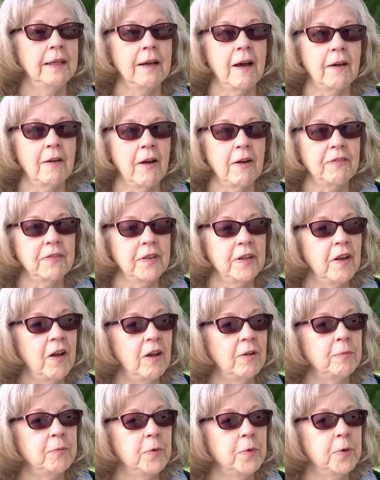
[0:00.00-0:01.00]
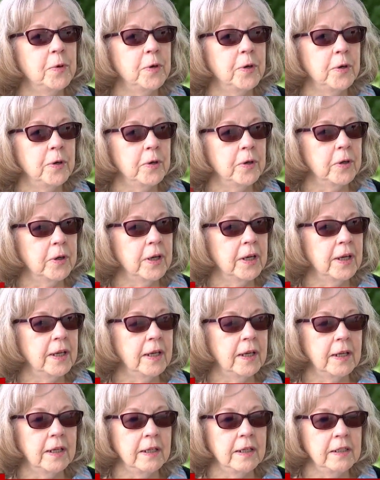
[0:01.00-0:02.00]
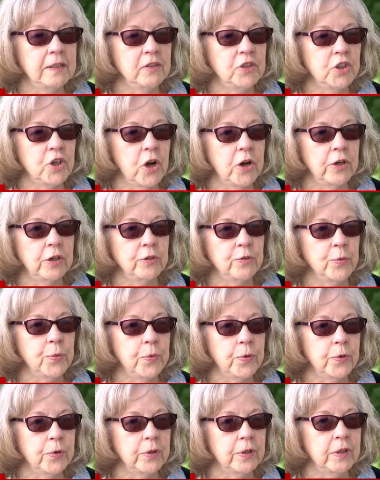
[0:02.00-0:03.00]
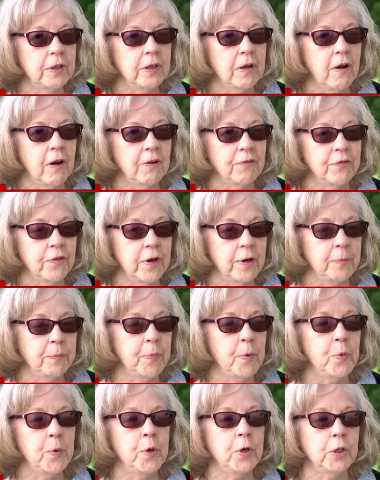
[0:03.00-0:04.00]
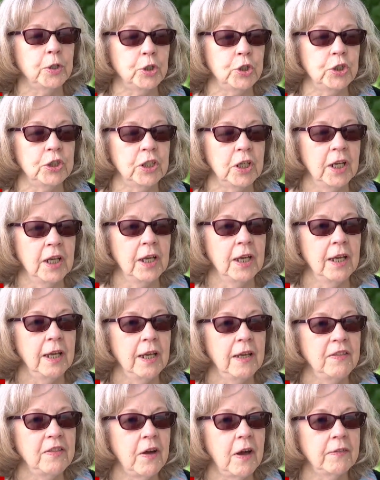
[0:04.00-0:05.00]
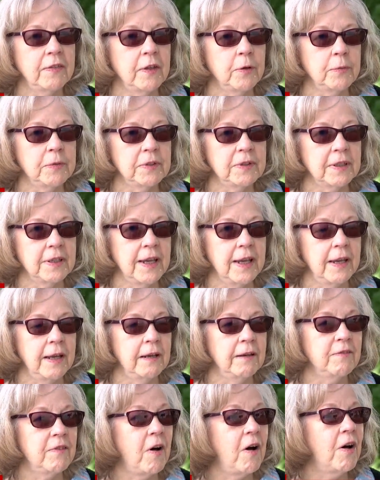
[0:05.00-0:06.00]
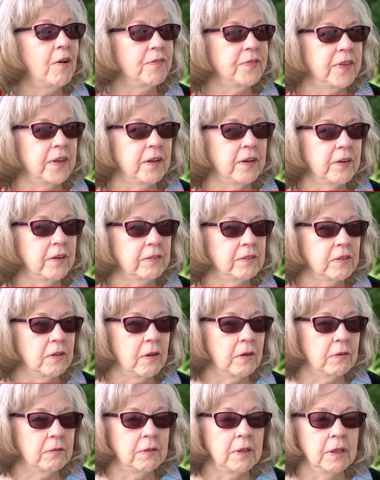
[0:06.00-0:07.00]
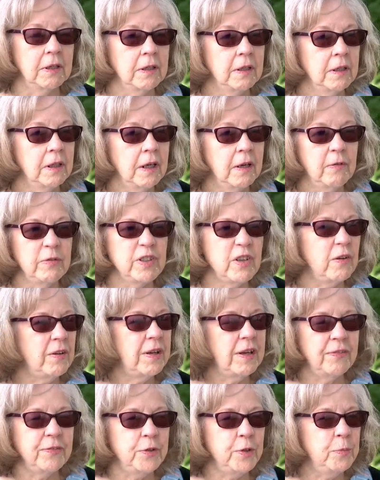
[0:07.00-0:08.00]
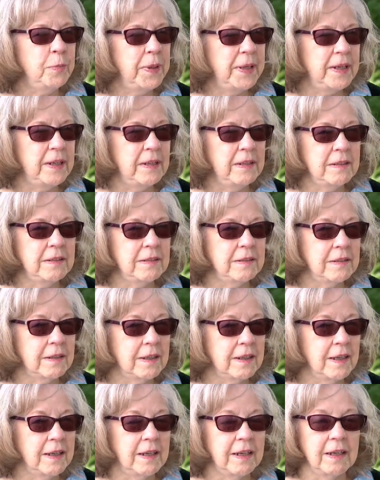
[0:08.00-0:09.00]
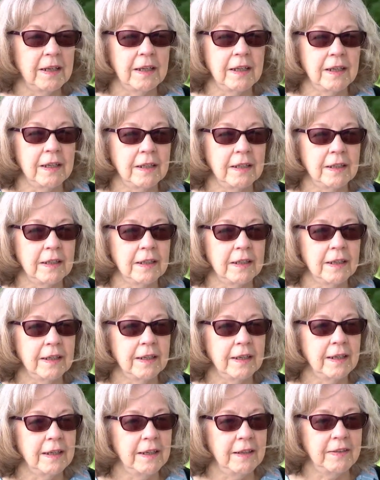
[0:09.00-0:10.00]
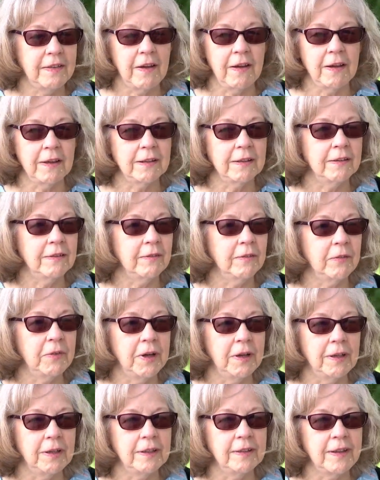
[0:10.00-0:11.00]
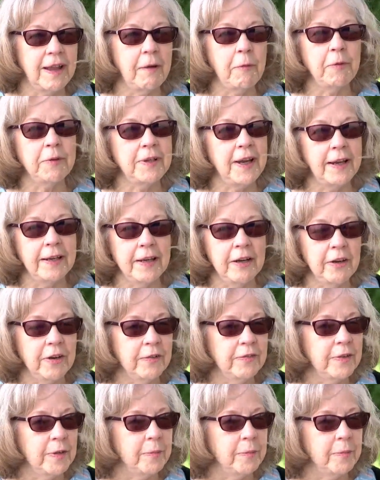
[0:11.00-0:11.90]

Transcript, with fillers: He got off the lawnmower and he started toward our front porch. He thought there was a can of off there, so it was only a few bees, and he thought, well, that would take care of